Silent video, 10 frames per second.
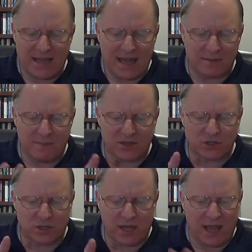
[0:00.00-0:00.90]
can't
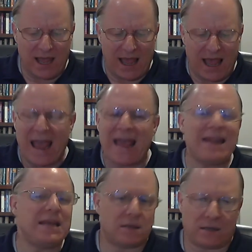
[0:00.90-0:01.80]
imagine
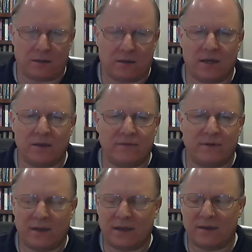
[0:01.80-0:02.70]
anything that an
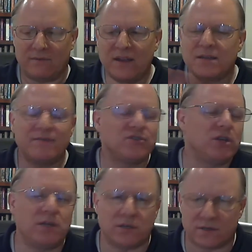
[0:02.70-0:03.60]
inventive
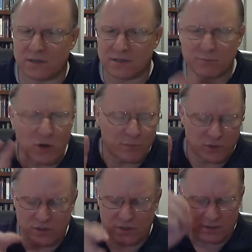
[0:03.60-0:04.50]
genius, the smart
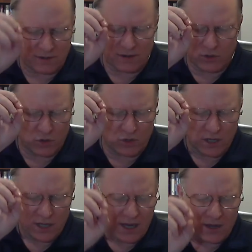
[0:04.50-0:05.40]
person that could
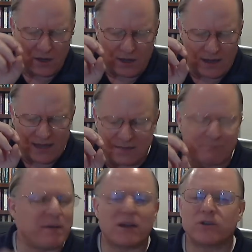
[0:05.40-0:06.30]
has a
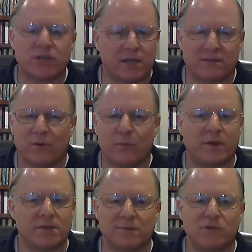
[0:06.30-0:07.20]
better chance of
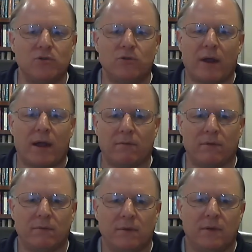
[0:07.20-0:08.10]
opening some new ground,
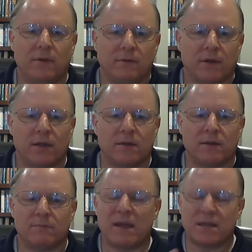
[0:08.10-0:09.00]
right?
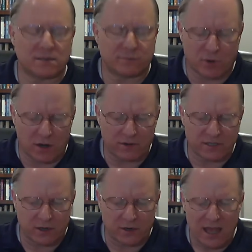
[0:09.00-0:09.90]
And making some progress
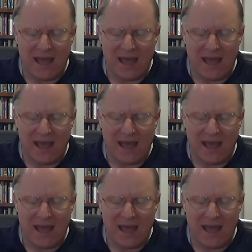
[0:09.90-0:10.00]
here.